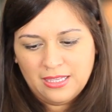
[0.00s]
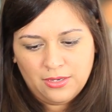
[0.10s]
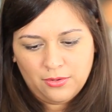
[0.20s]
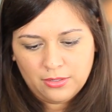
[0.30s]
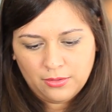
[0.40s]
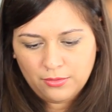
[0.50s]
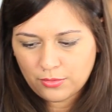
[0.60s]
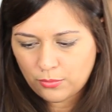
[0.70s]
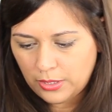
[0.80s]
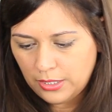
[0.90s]
They
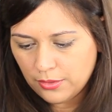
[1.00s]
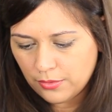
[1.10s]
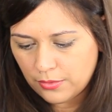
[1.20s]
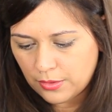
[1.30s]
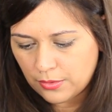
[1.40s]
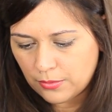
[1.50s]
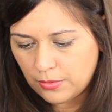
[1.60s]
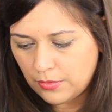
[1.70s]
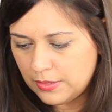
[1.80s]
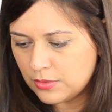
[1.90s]
look weird though.
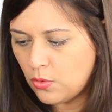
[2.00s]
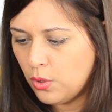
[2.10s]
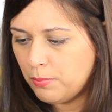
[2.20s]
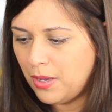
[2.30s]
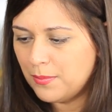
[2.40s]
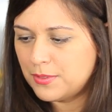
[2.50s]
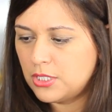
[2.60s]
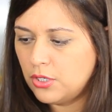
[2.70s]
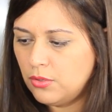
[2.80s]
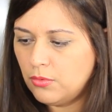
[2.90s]
Are these corn pops
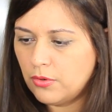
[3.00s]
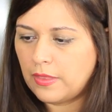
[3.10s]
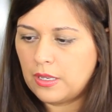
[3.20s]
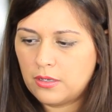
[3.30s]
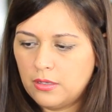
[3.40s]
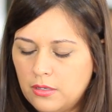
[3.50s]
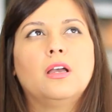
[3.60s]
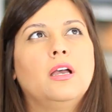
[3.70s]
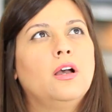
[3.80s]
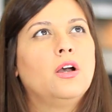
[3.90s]
too, or
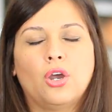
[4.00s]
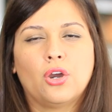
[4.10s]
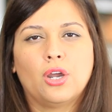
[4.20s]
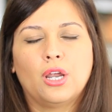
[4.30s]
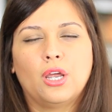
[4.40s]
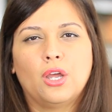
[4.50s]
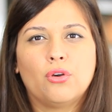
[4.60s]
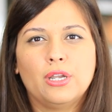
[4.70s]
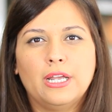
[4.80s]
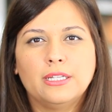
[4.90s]
are
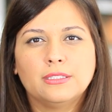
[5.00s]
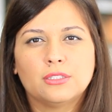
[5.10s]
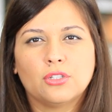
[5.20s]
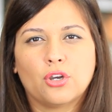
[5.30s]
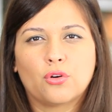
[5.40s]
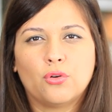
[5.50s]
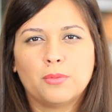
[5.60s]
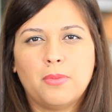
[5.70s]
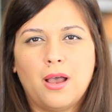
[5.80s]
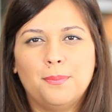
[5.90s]
corn nuts, are
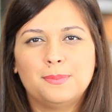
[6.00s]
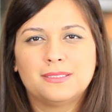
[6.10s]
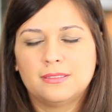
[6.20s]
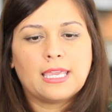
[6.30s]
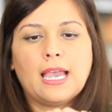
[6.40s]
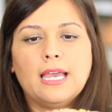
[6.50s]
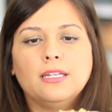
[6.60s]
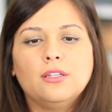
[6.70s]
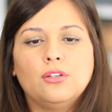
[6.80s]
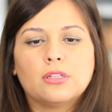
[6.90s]
corn pops? They
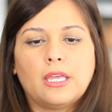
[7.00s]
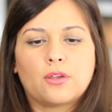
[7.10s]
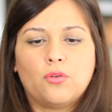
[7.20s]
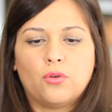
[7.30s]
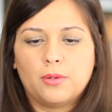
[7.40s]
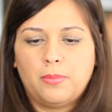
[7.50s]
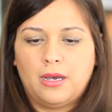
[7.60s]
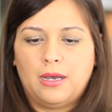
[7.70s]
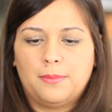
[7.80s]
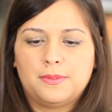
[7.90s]
kind of look like corn
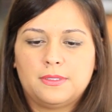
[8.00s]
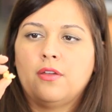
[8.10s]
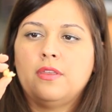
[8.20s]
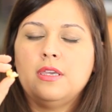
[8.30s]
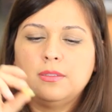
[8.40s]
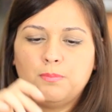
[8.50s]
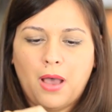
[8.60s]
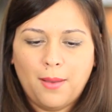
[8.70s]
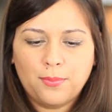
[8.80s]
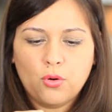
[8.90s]
pops. Are these
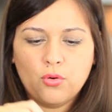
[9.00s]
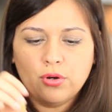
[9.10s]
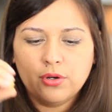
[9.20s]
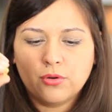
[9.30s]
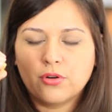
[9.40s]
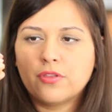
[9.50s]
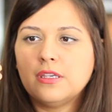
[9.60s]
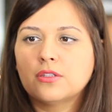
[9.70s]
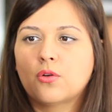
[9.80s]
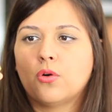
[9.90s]
popcorn or are
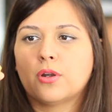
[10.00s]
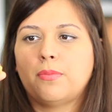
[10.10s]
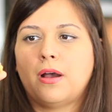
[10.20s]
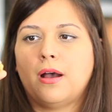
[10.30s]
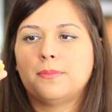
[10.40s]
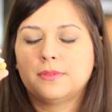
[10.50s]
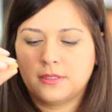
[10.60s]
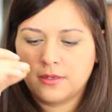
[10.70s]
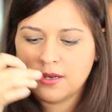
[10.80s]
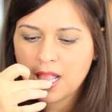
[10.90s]
these corn pops?